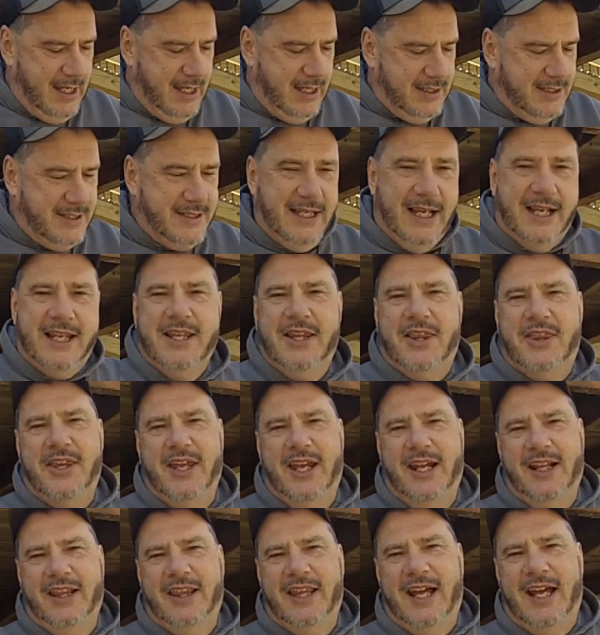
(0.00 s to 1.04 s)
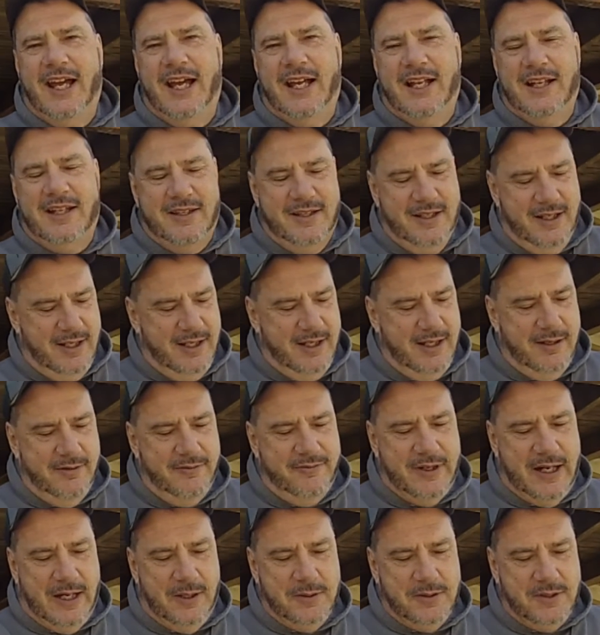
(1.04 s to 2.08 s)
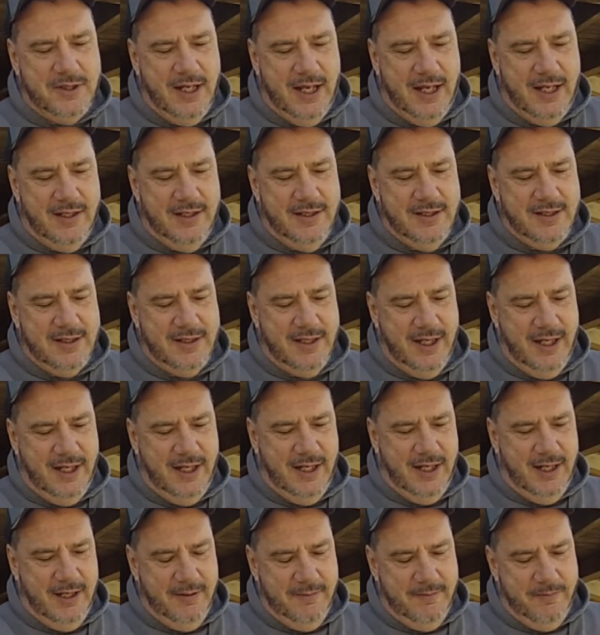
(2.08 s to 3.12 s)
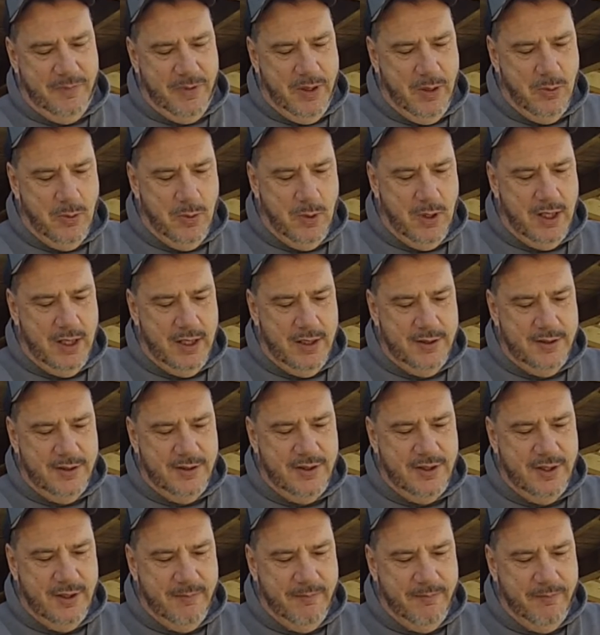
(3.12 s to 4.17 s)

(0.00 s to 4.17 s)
Second thing that Faust had to say was,